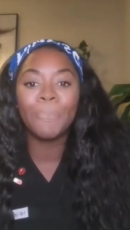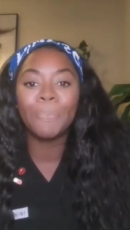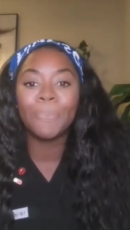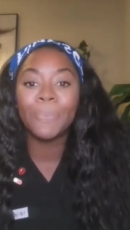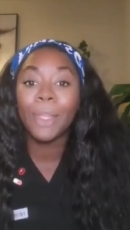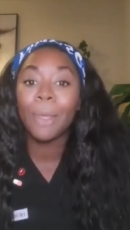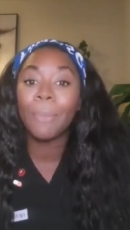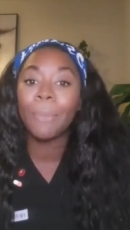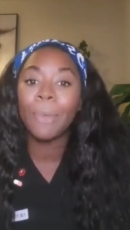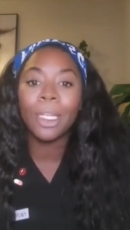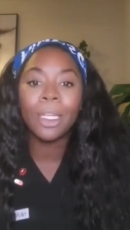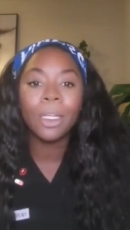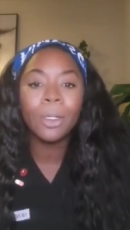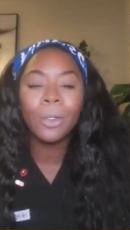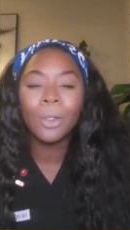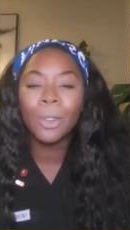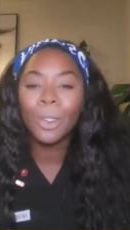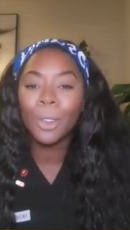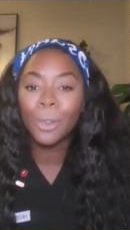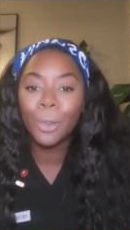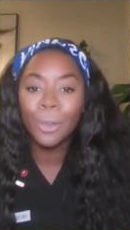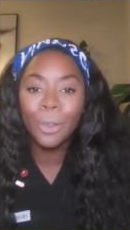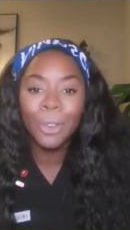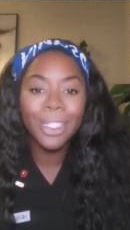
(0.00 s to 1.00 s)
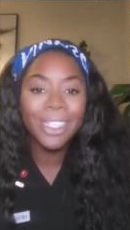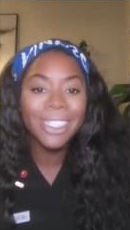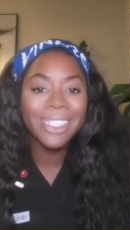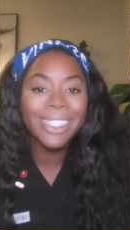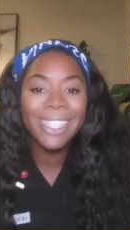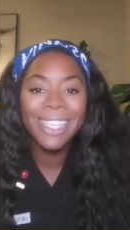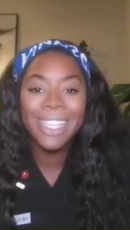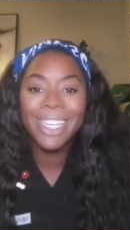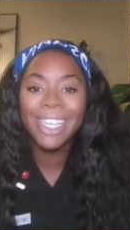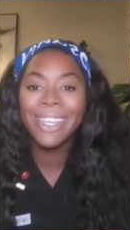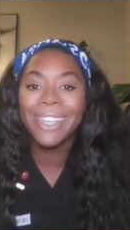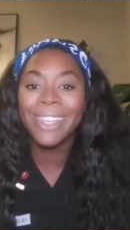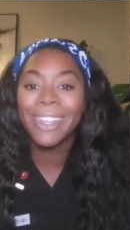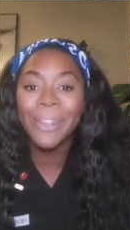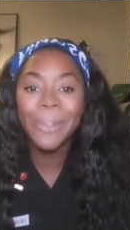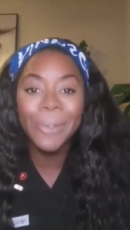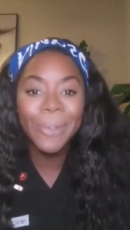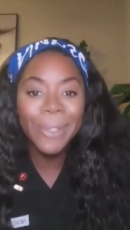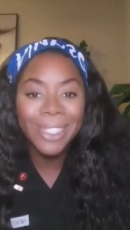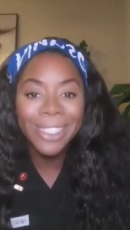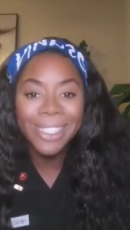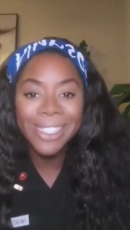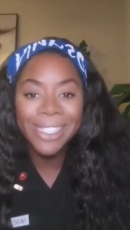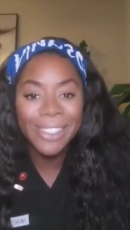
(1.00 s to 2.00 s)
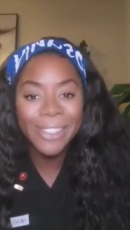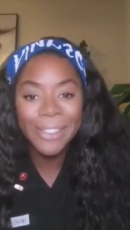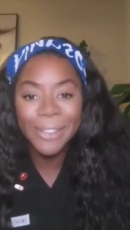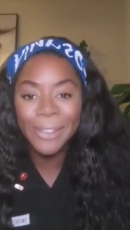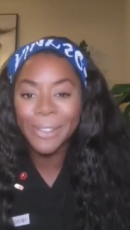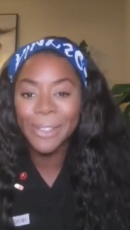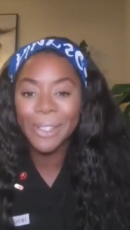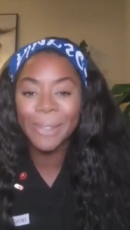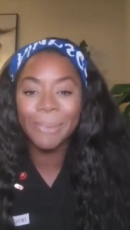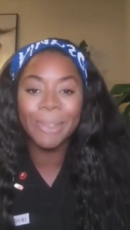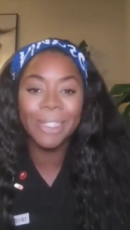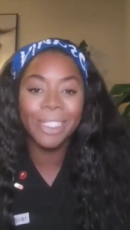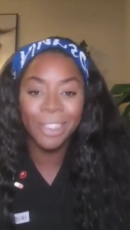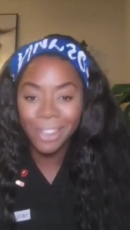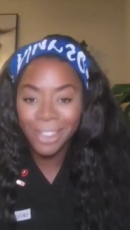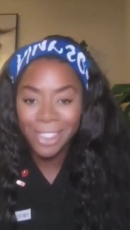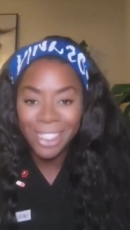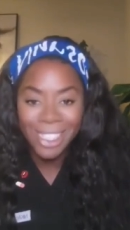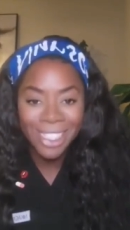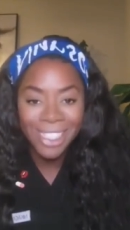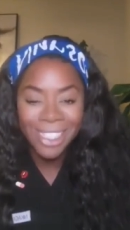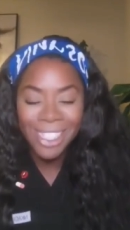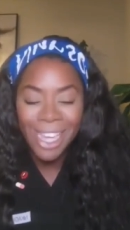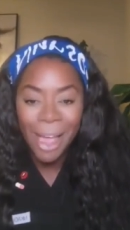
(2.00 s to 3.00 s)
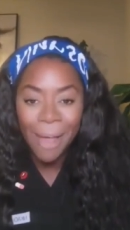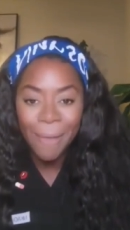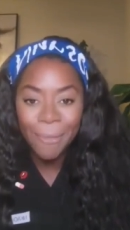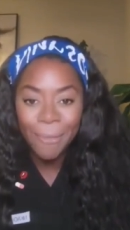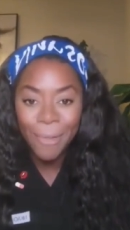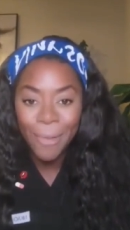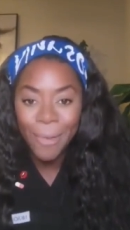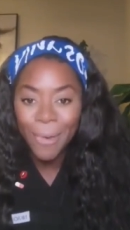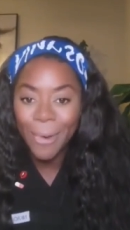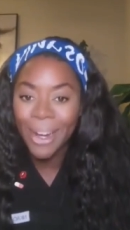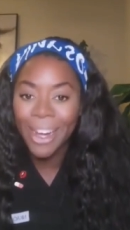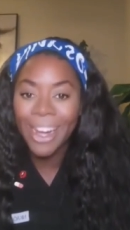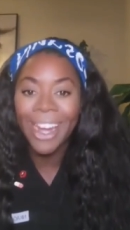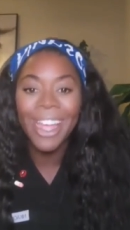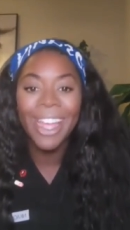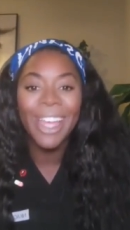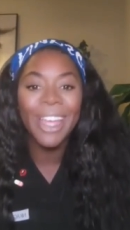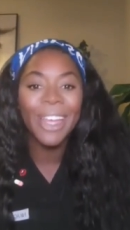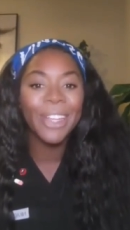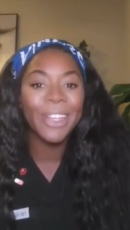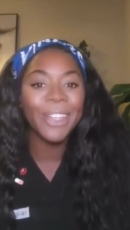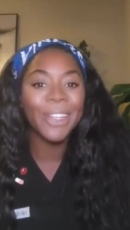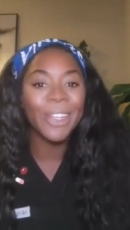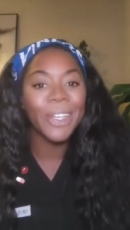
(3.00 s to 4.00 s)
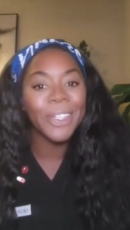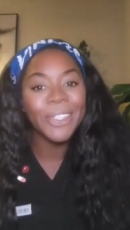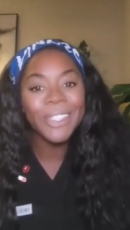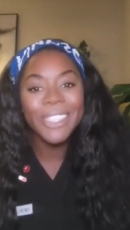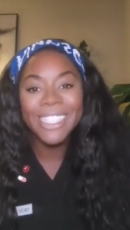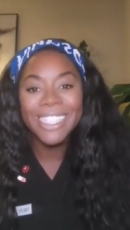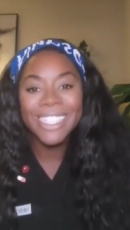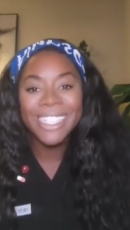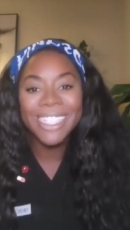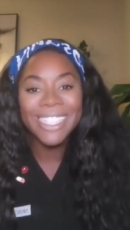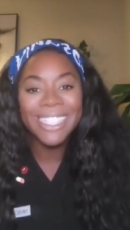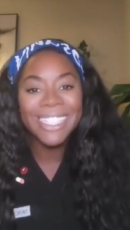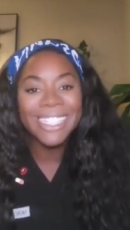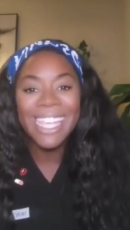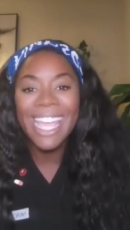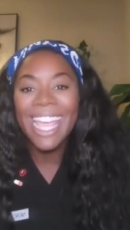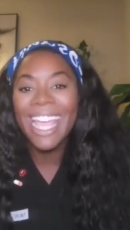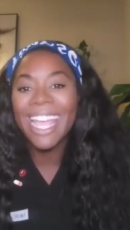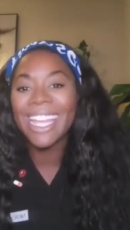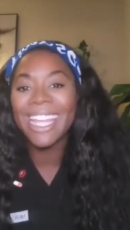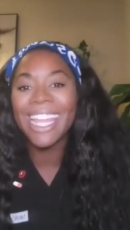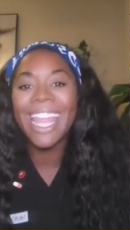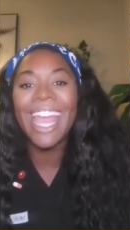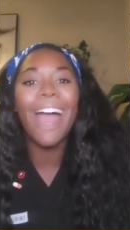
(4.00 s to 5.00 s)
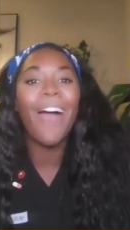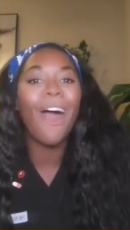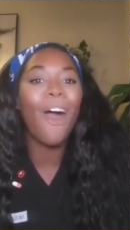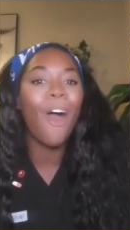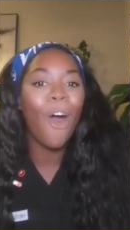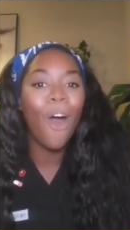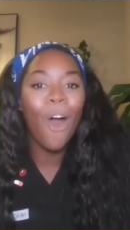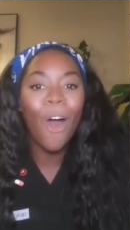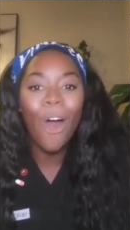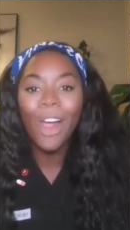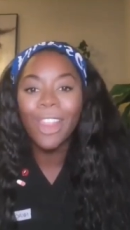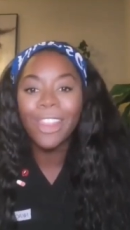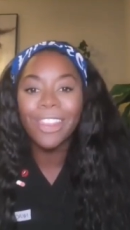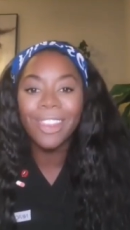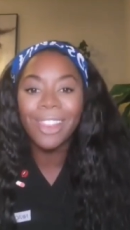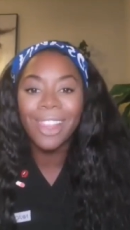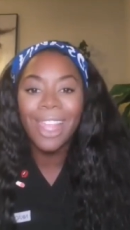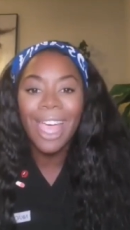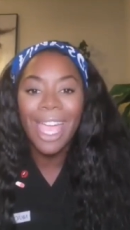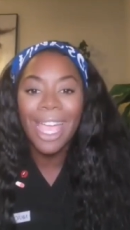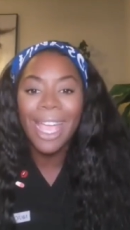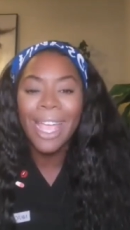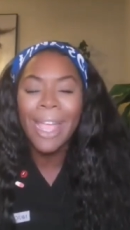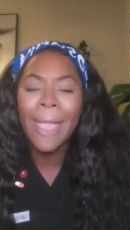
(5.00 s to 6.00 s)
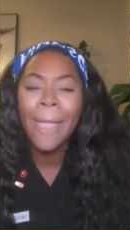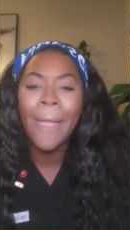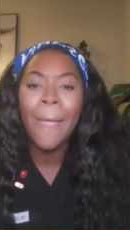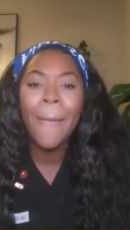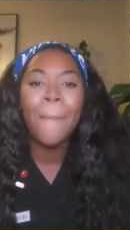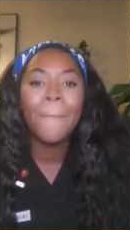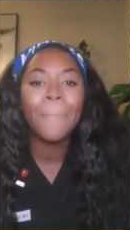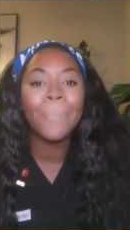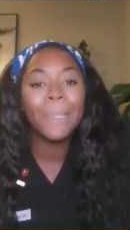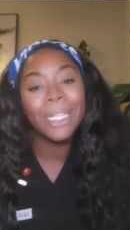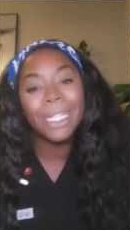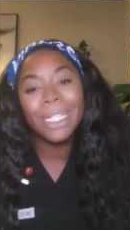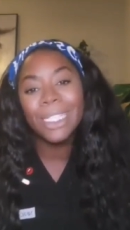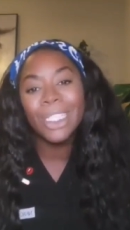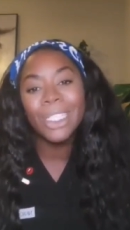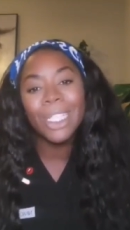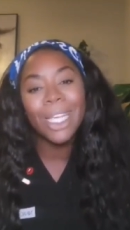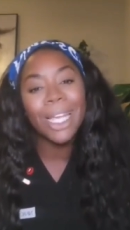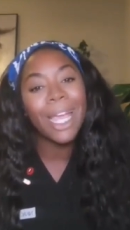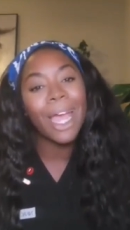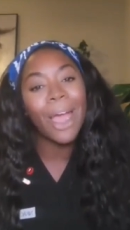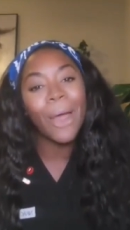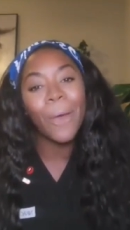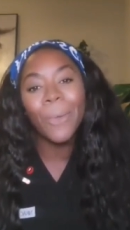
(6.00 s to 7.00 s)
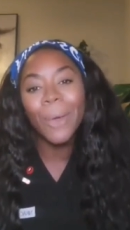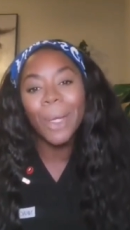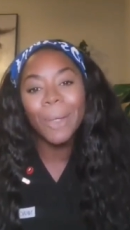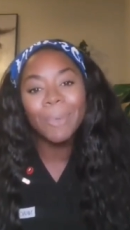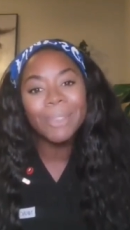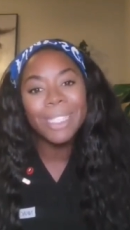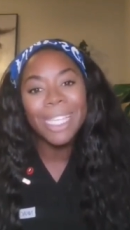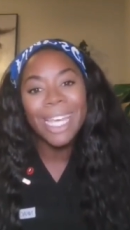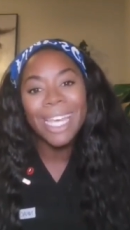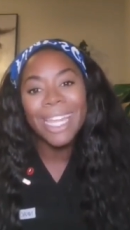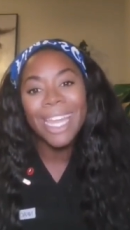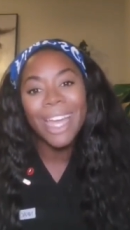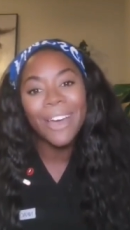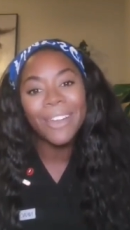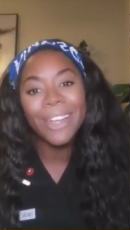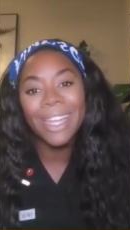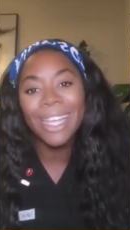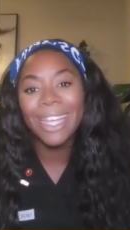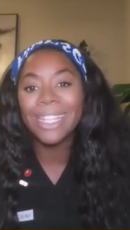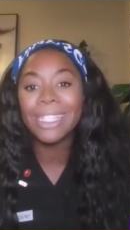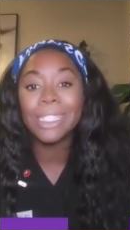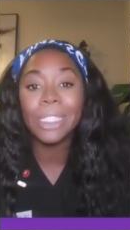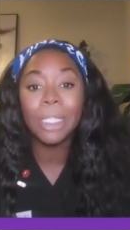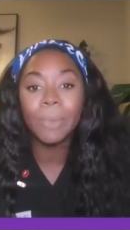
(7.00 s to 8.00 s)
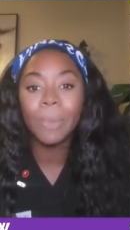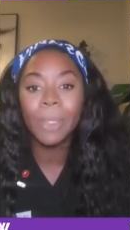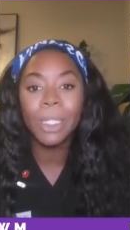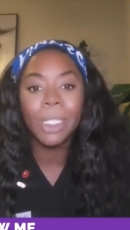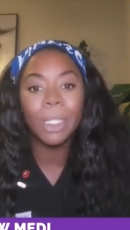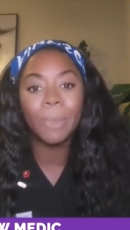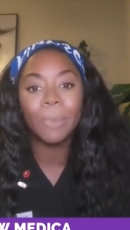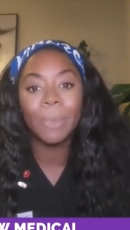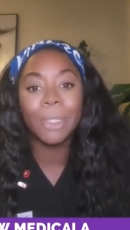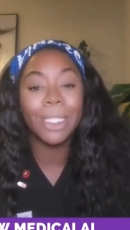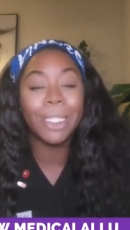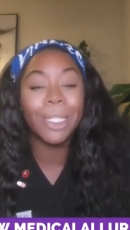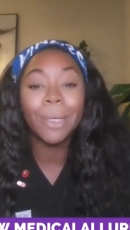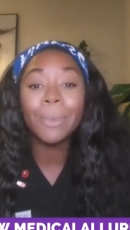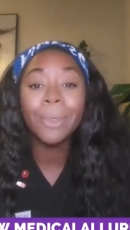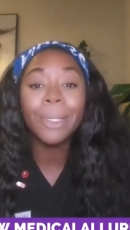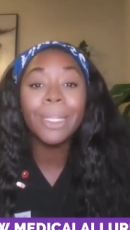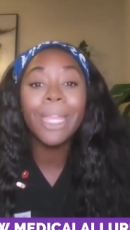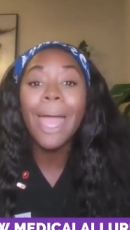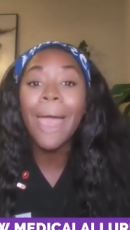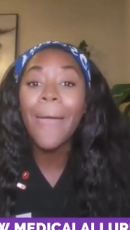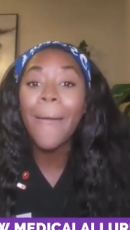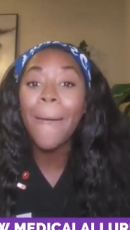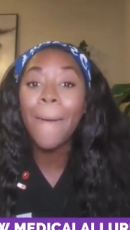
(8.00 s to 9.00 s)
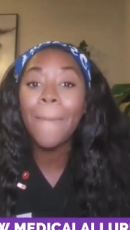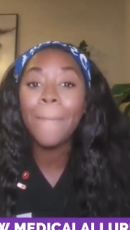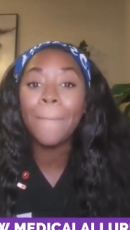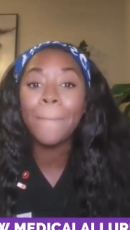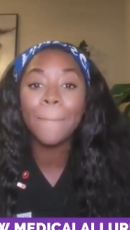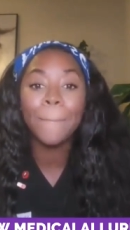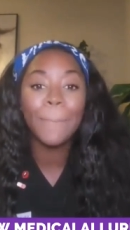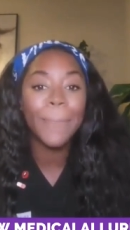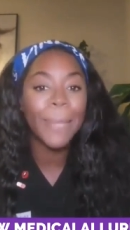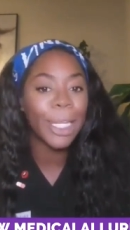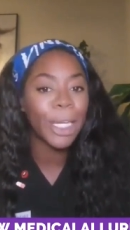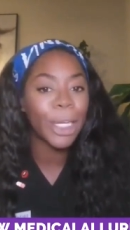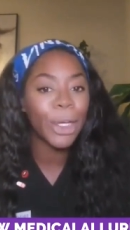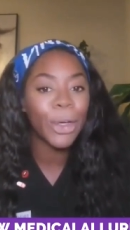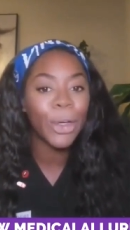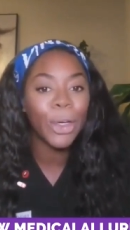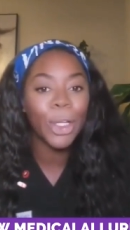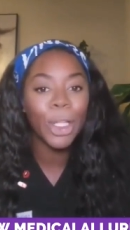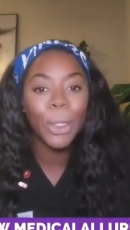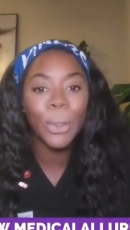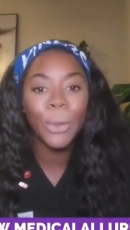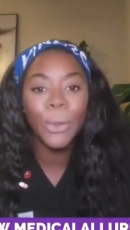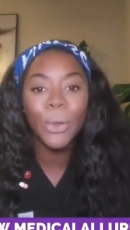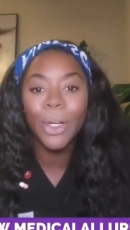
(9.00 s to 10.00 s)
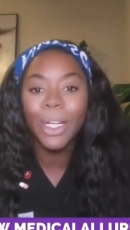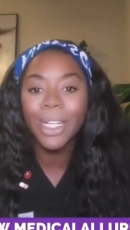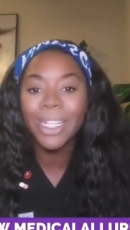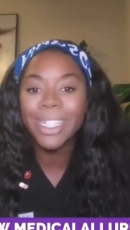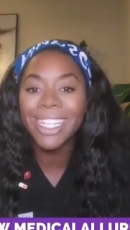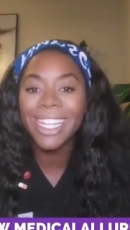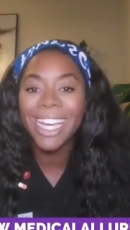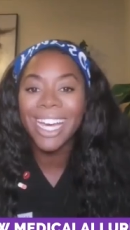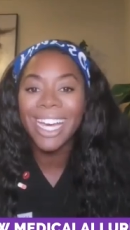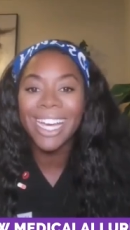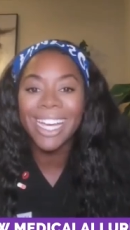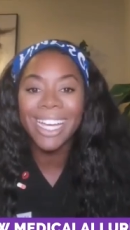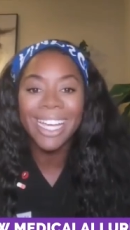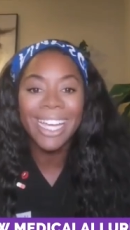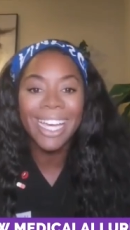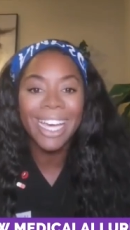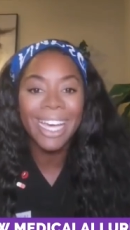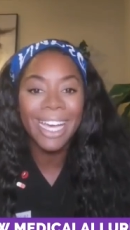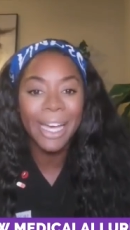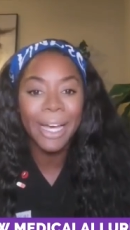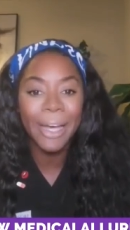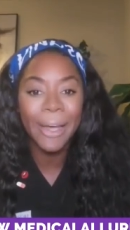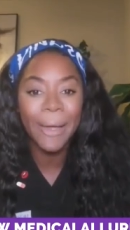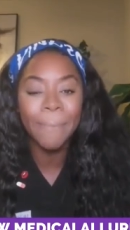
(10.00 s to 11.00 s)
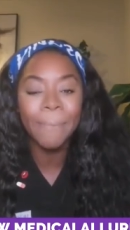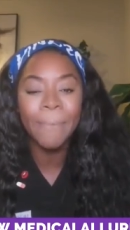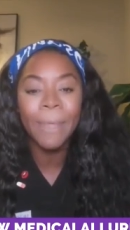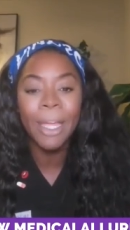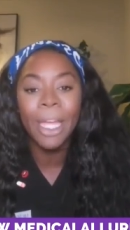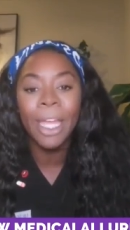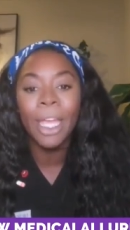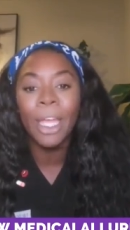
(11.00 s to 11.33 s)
Medical Allure is the cutest little specialty shop for nurses and all the like. Please check our website out at www.medicalallure.com.